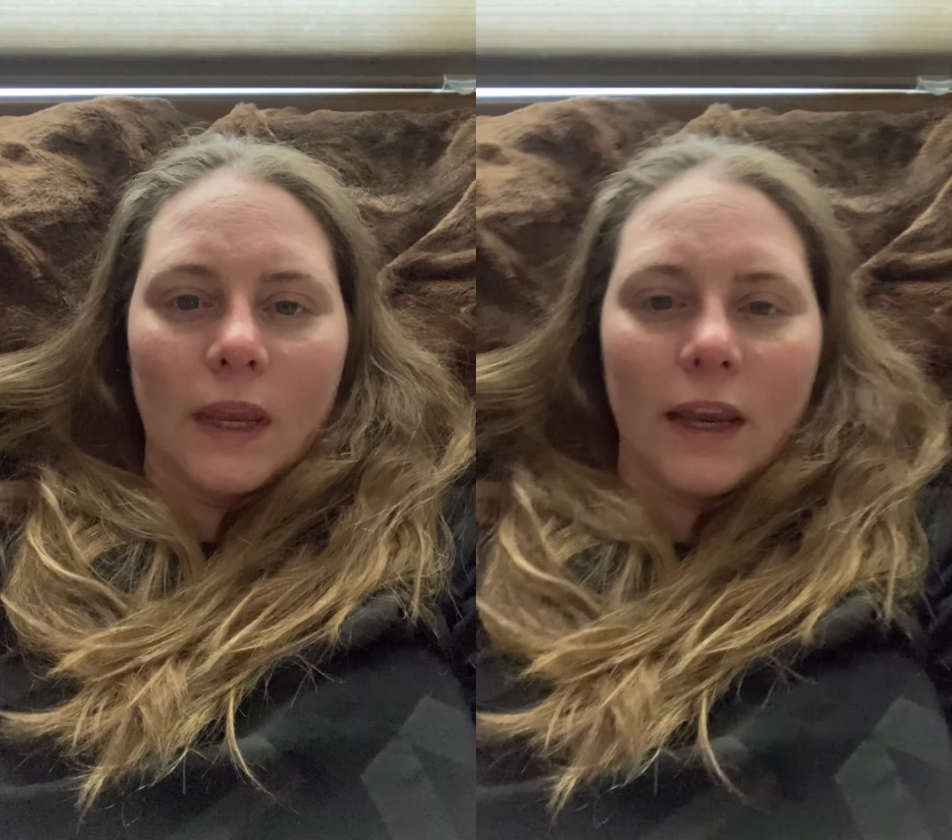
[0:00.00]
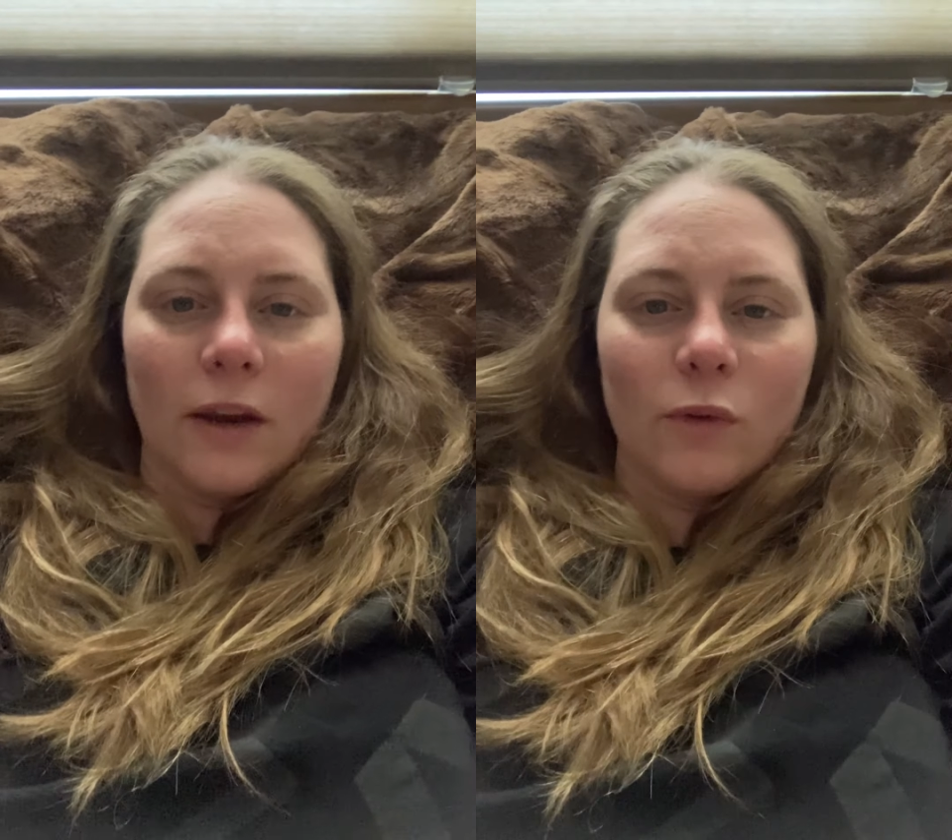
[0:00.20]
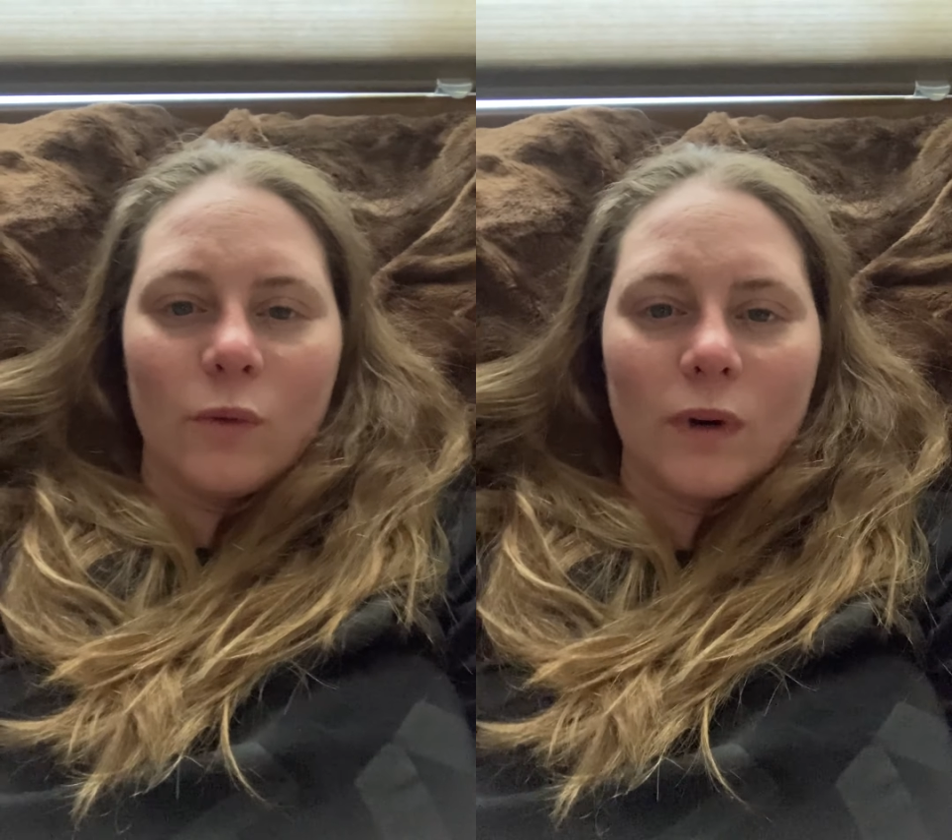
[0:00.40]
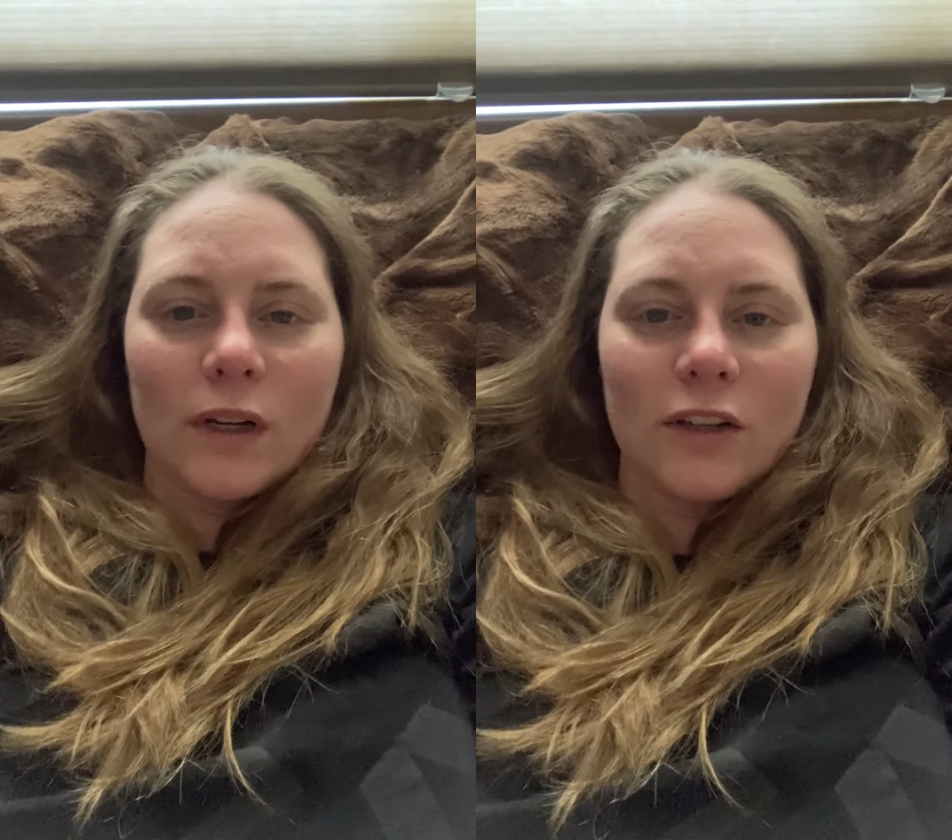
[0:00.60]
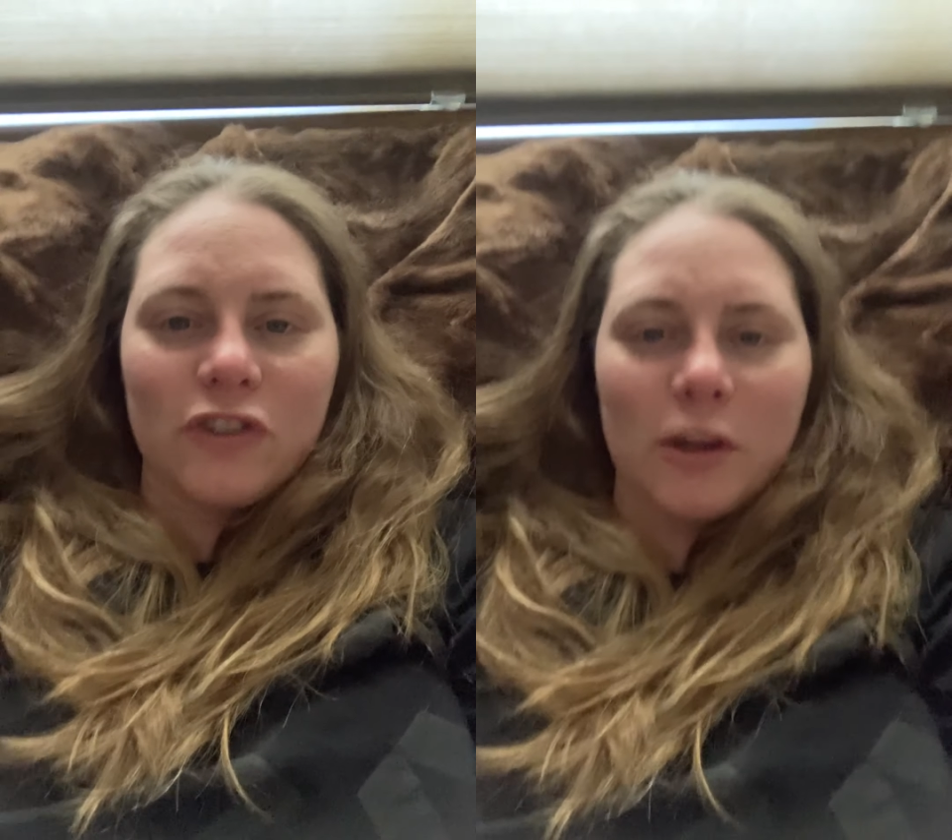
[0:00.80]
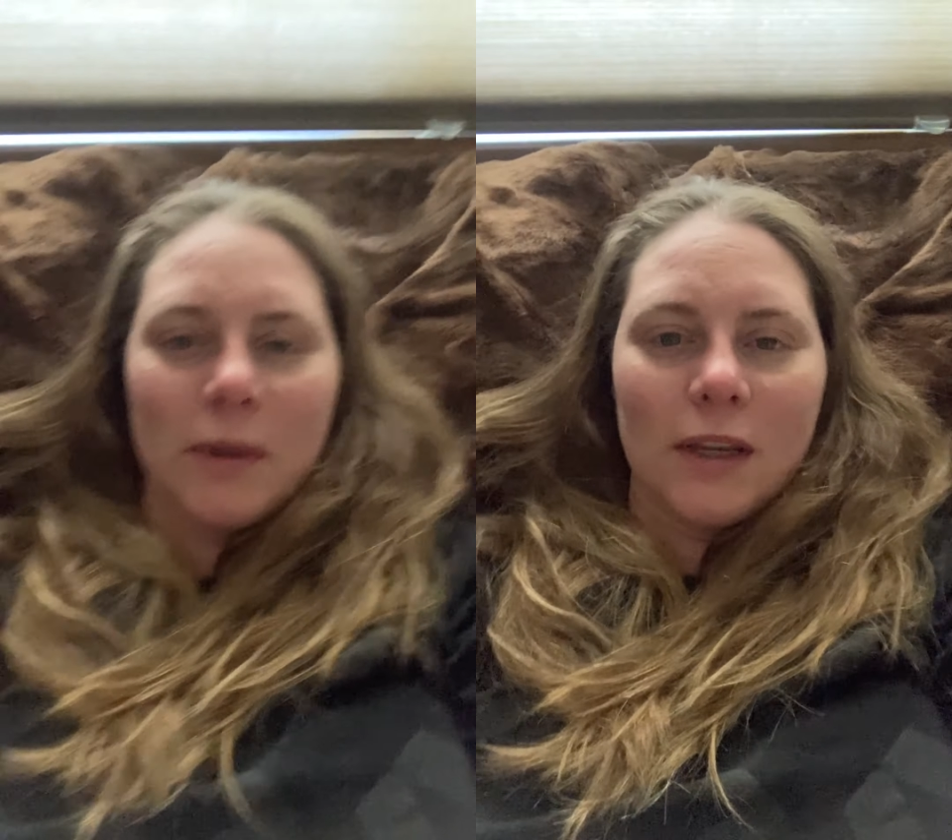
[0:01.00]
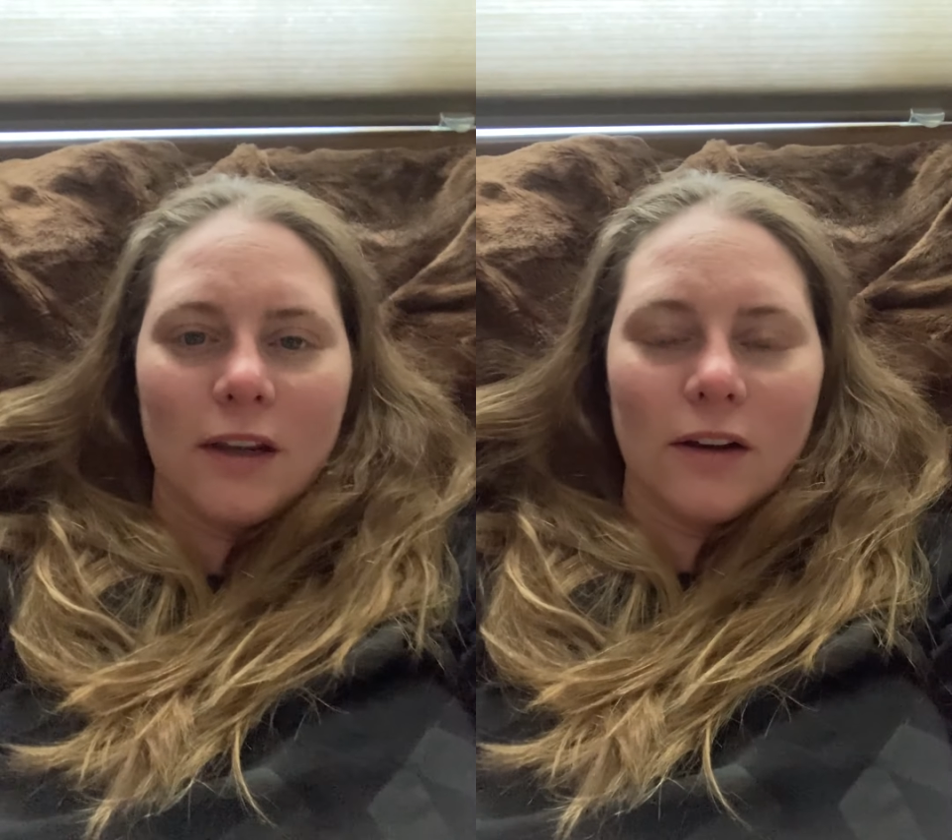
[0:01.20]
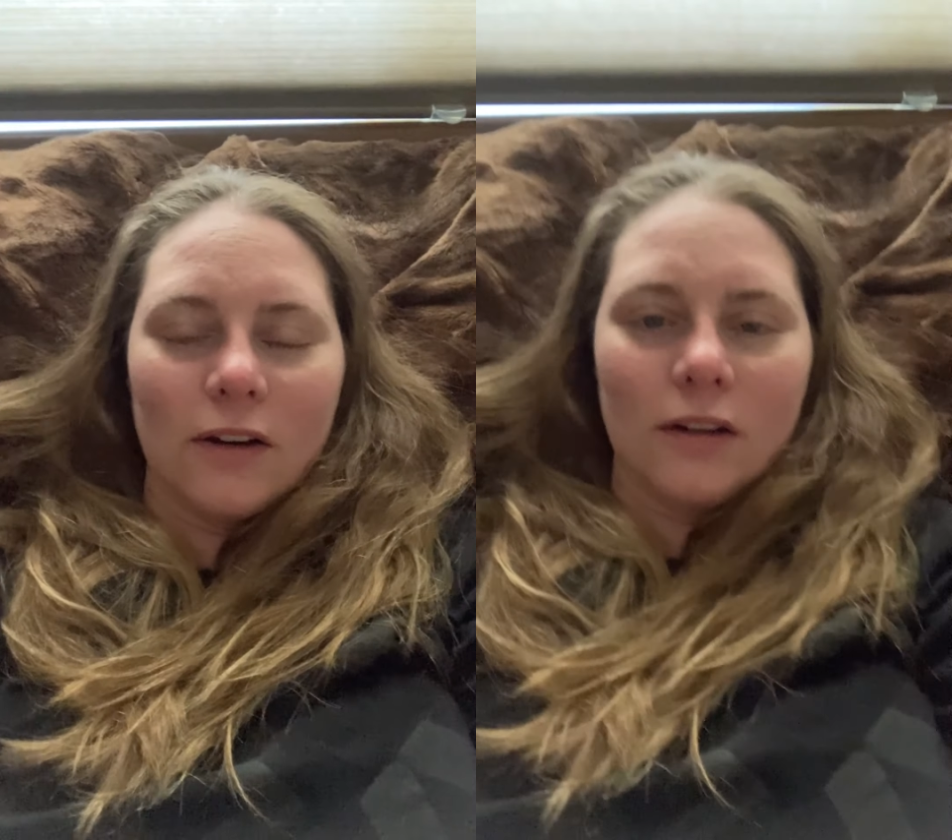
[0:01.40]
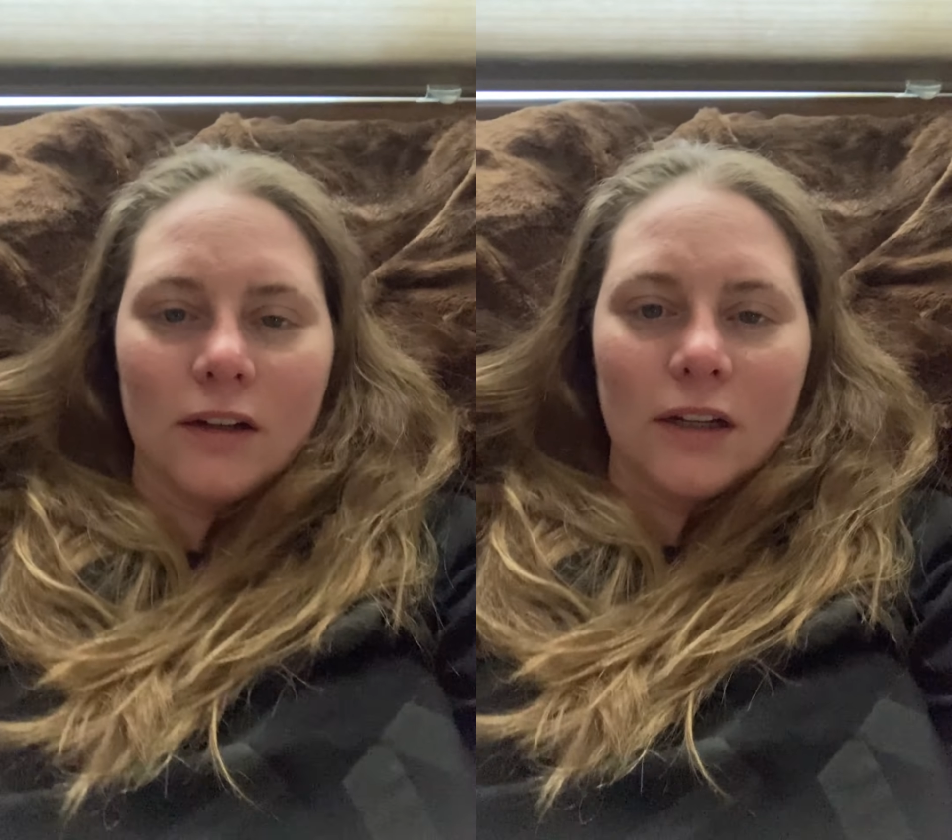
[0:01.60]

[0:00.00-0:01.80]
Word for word: Hey everyone, Jamie here.